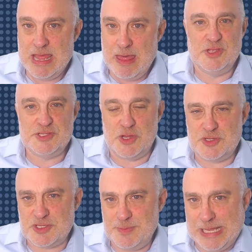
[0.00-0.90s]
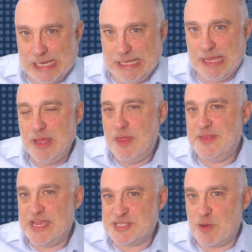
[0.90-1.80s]
So just to be clear, the
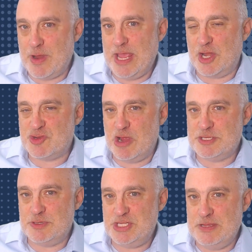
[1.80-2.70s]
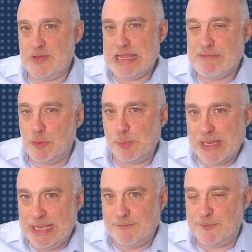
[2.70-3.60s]
SRA are trying to achieve a level
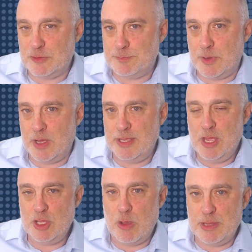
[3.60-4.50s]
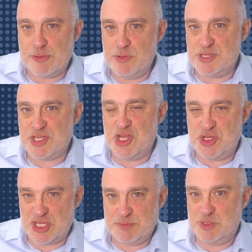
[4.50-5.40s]
playing field by going through this
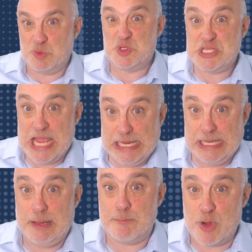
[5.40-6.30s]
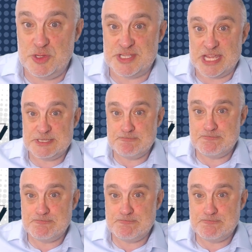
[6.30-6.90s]
adjustment or scaling process.